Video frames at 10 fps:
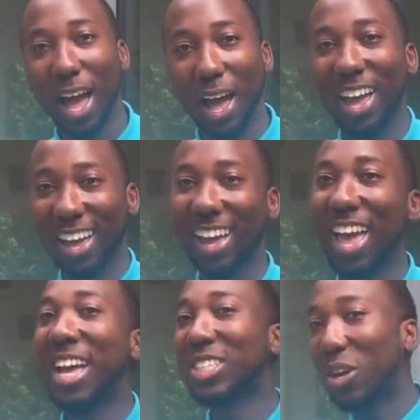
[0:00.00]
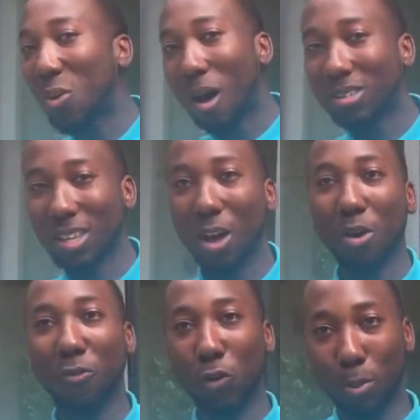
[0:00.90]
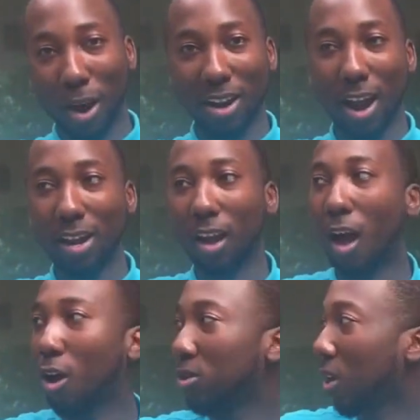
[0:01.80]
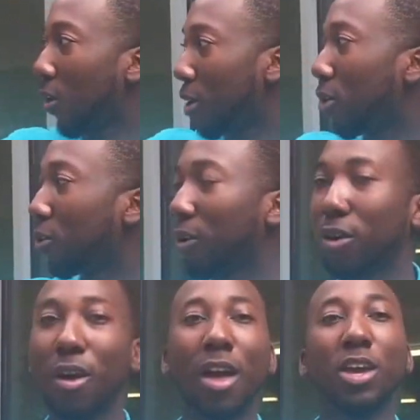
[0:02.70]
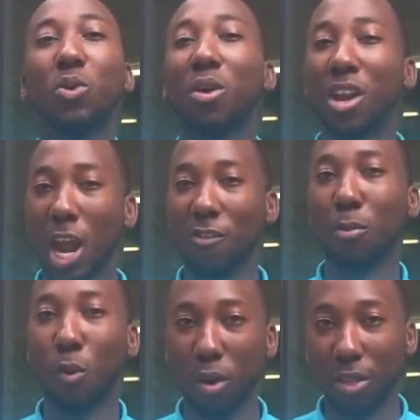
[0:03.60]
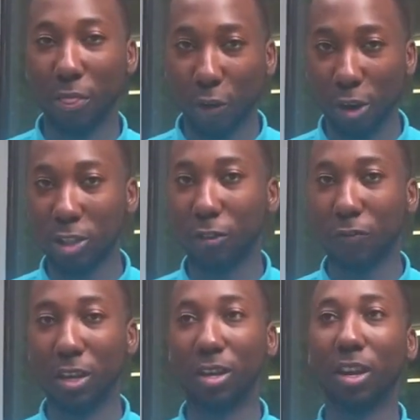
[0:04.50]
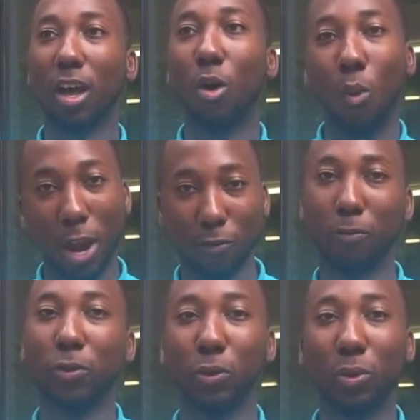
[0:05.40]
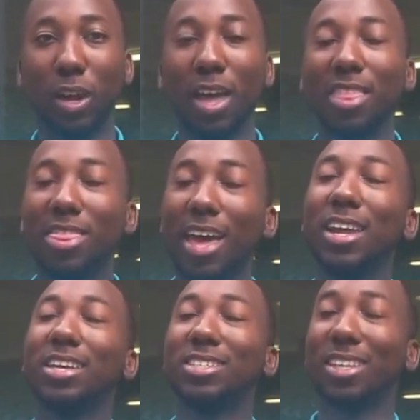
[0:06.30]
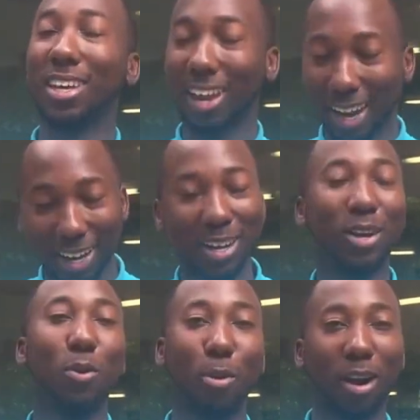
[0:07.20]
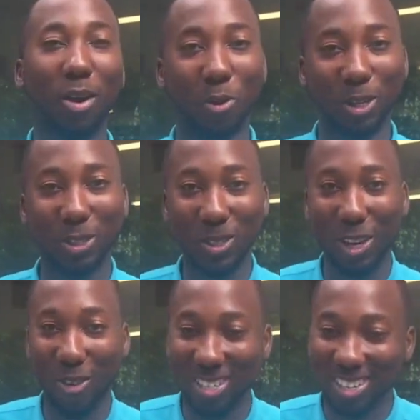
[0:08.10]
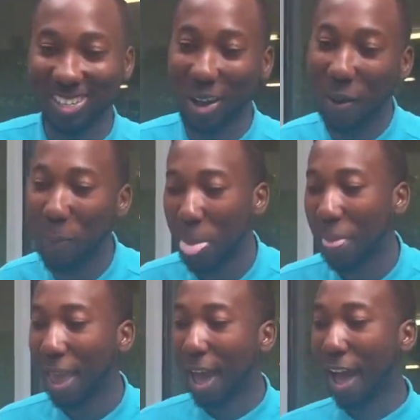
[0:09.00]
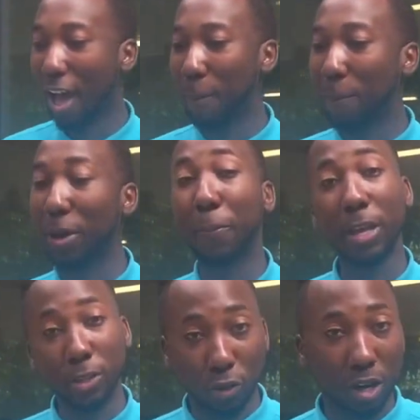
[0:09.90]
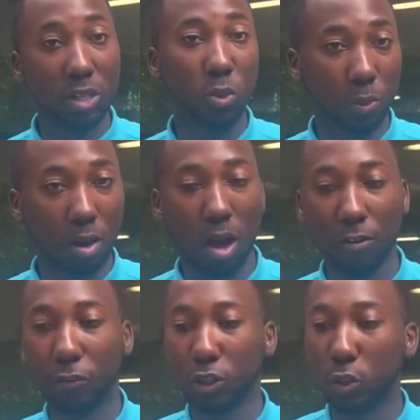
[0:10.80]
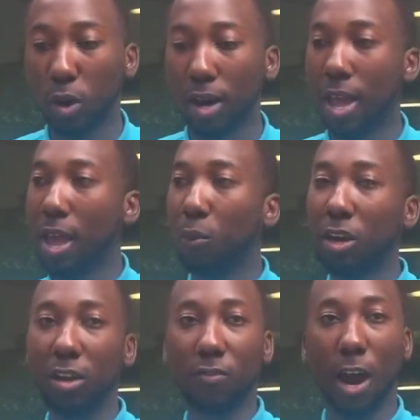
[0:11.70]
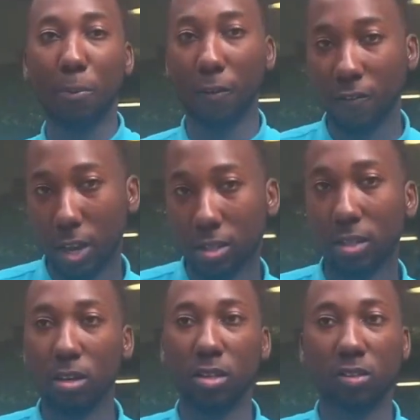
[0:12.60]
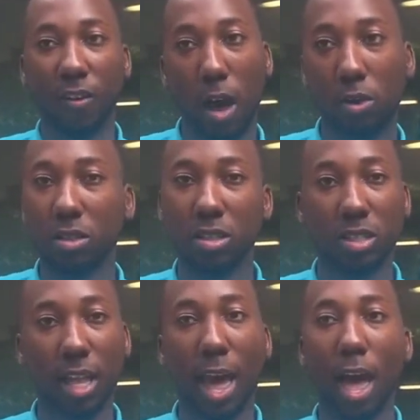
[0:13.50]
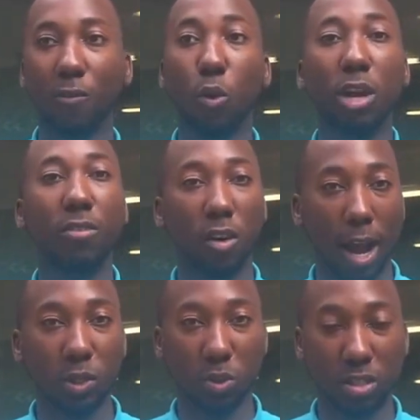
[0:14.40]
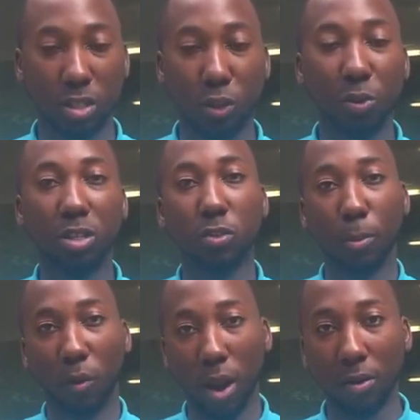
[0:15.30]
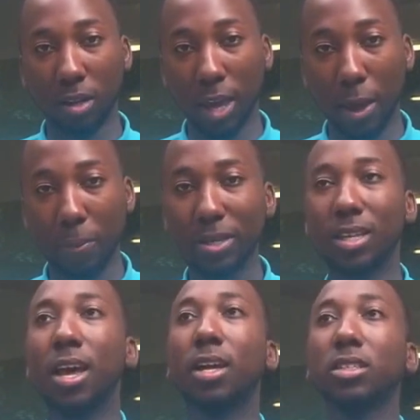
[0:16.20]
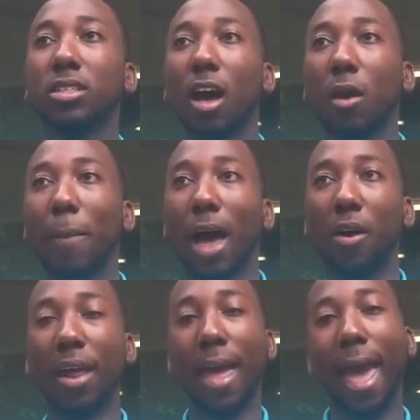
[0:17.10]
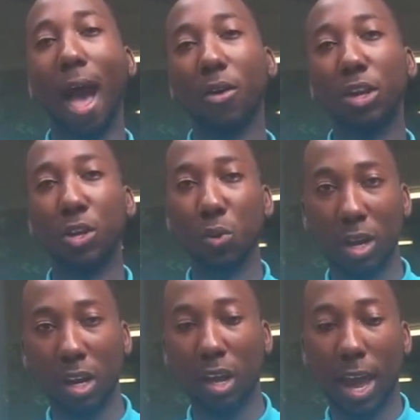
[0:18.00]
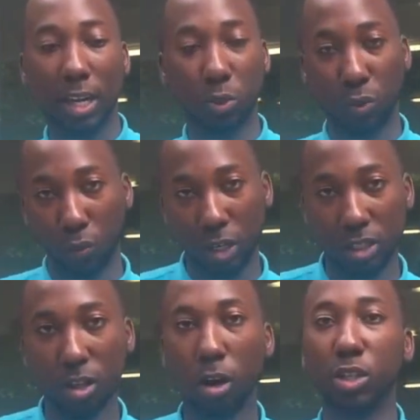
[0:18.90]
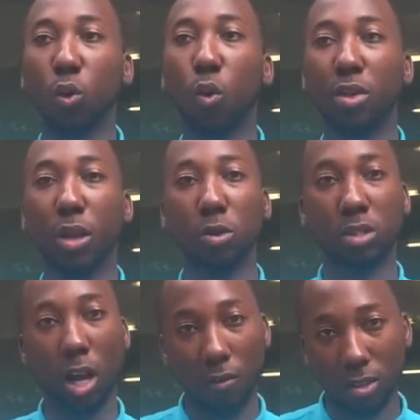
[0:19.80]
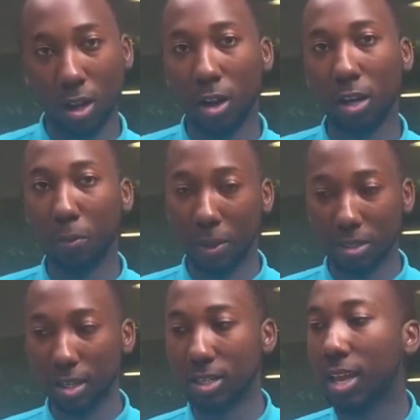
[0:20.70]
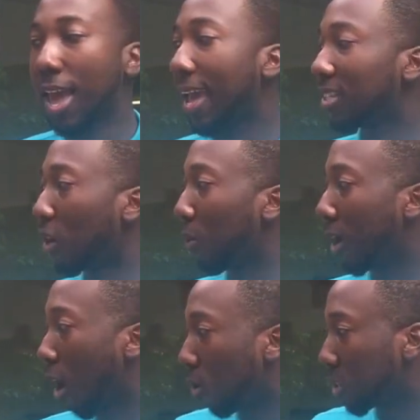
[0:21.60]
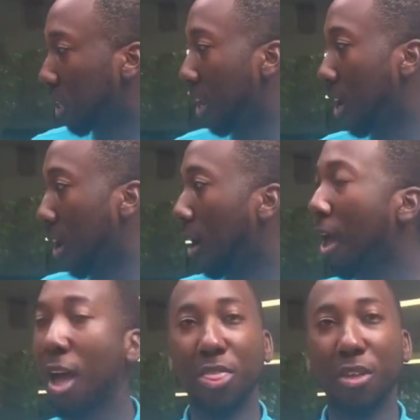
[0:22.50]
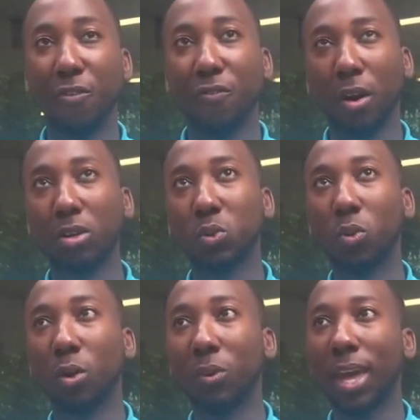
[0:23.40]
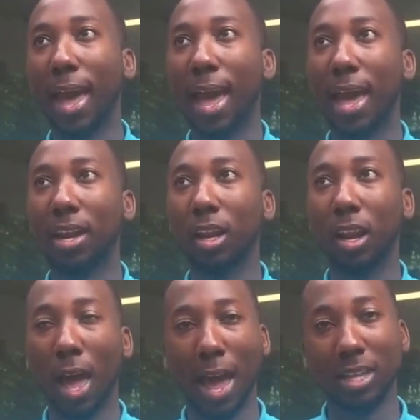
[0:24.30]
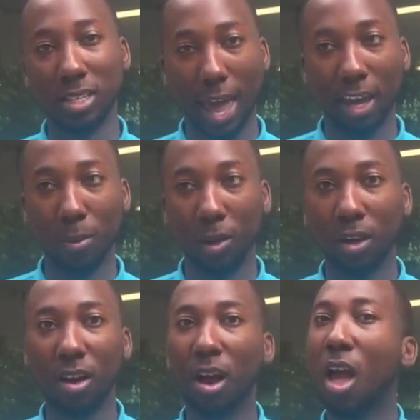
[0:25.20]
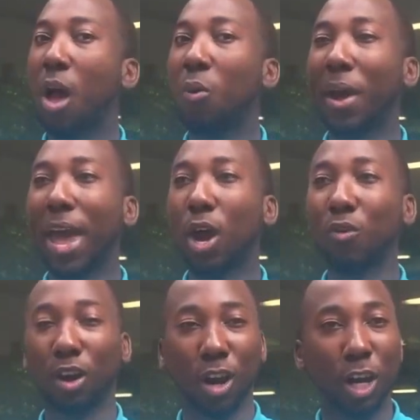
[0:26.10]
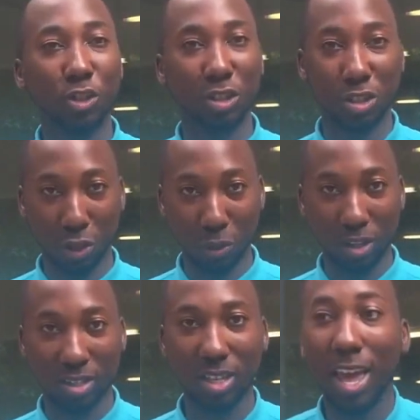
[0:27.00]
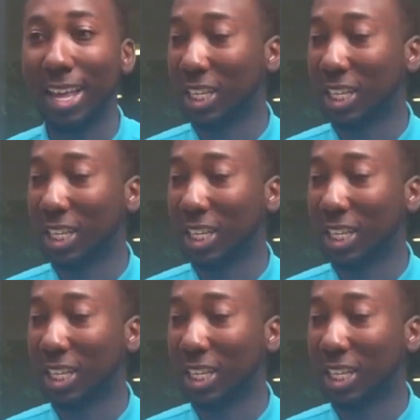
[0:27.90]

Okay. So you all saw Fulbright Dining Hall, you saw Hill Grill. You were never more than 300 feet away from food. That is like a deal breaker when choosing a residence hall. But P3 is what we call it for short. We invite professors, faculty, staff, or even graduate students from around campus to talk about how can you get engaged with research or those service learning pieces. And so we hosted here. The first one we had last academic year, we had over 100 students.